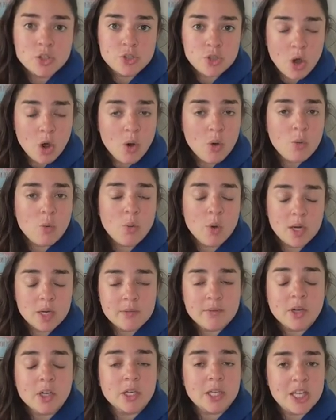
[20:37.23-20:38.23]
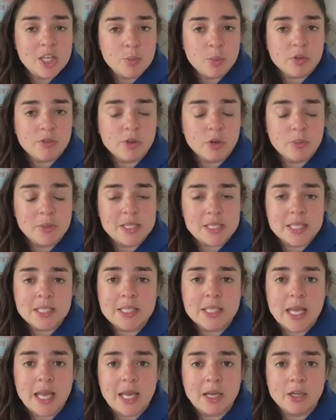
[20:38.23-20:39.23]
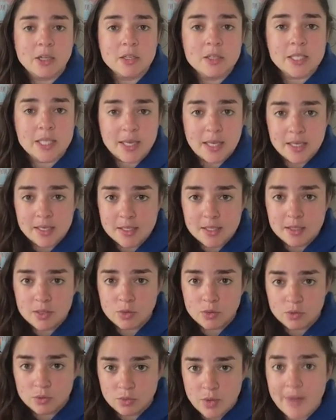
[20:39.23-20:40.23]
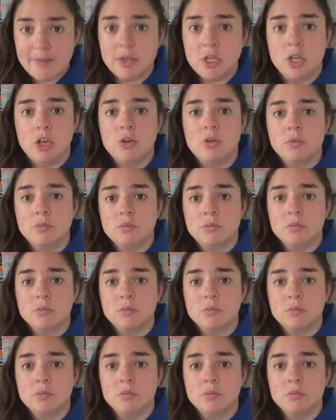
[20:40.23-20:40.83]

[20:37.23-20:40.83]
So one of our key performance indicators is revenue.